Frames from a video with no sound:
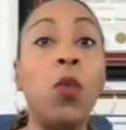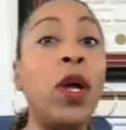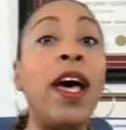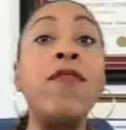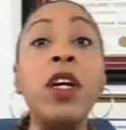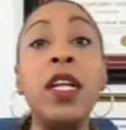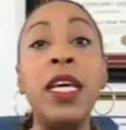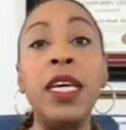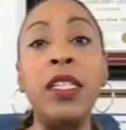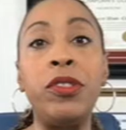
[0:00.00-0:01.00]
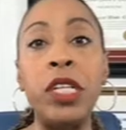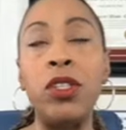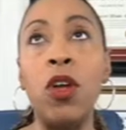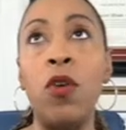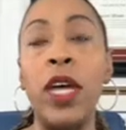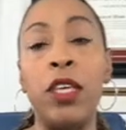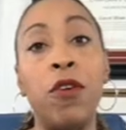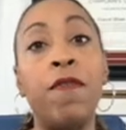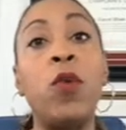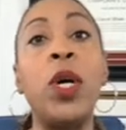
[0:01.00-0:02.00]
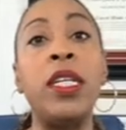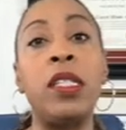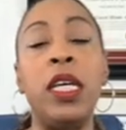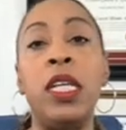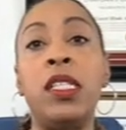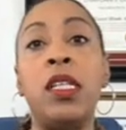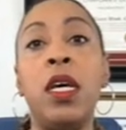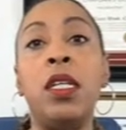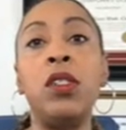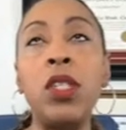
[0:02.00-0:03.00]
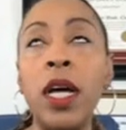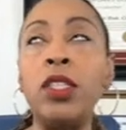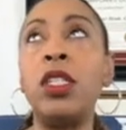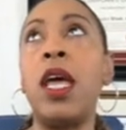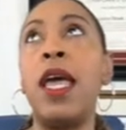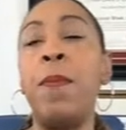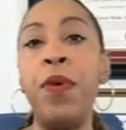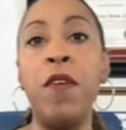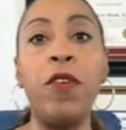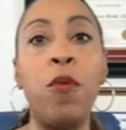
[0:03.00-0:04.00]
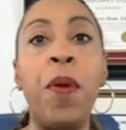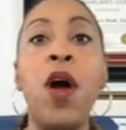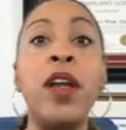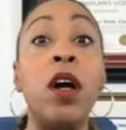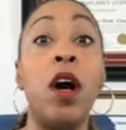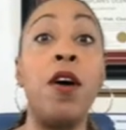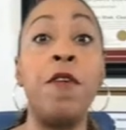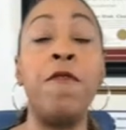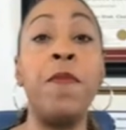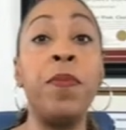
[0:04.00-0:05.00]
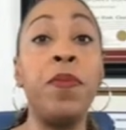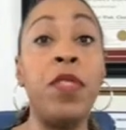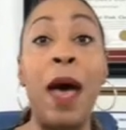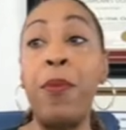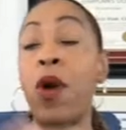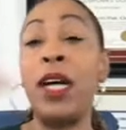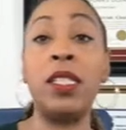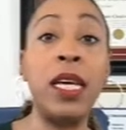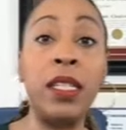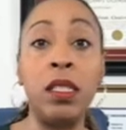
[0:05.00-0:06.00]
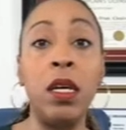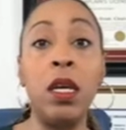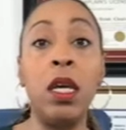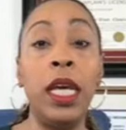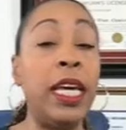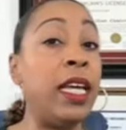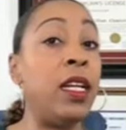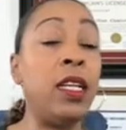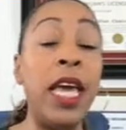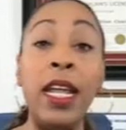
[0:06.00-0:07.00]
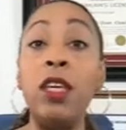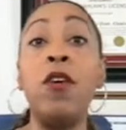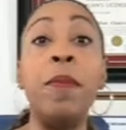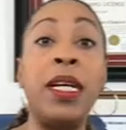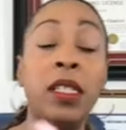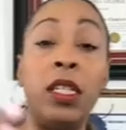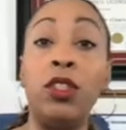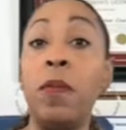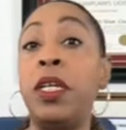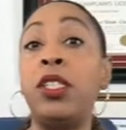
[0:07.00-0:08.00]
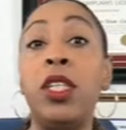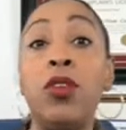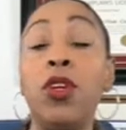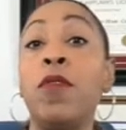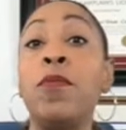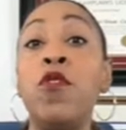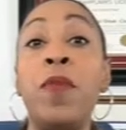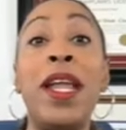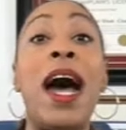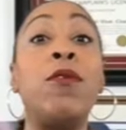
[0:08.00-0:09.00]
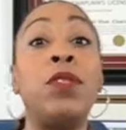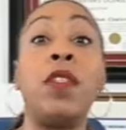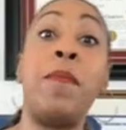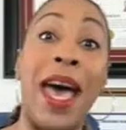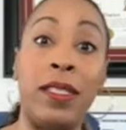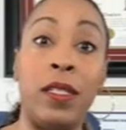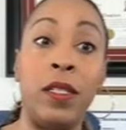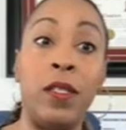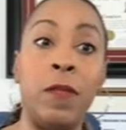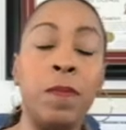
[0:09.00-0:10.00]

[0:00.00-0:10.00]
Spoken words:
Whatever it is, just know that your voice is such a pivotal part of that process in getting your message, your mission, or your movement out to the masses.